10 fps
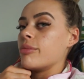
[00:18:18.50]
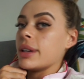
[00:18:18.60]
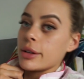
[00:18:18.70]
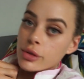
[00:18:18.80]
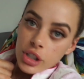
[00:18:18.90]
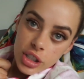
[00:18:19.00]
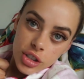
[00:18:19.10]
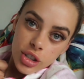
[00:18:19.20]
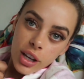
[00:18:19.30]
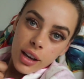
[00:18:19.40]
pickled
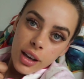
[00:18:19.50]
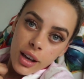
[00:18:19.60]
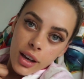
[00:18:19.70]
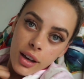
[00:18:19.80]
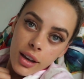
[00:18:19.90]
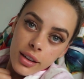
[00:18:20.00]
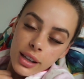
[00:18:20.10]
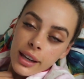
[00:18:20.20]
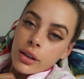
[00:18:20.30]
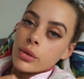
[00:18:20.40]
ginger,
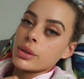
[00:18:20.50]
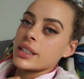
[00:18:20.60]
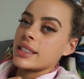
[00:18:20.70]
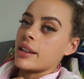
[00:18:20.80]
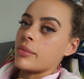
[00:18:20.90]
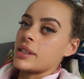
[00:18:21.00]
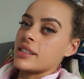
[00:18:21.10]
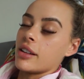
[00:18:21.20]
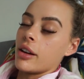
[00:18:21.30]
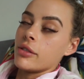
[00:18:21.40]
like all this yummy
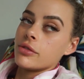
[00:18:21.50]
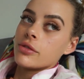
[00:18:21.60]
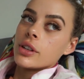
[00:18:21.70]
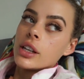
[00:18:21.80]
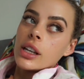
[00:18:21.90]
stuff.